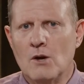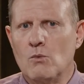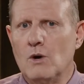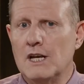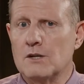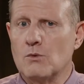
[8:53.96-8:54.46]

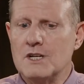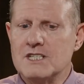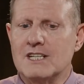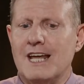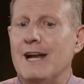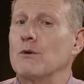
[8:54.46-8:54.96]
Well, it
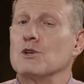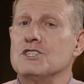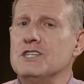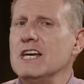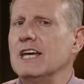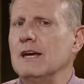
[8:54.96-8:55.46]
wasn't that I was
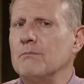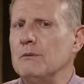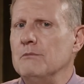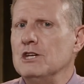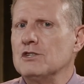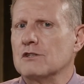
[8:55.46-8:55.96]
seeking
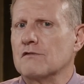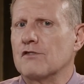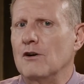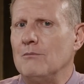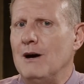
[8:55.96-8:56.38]
permission from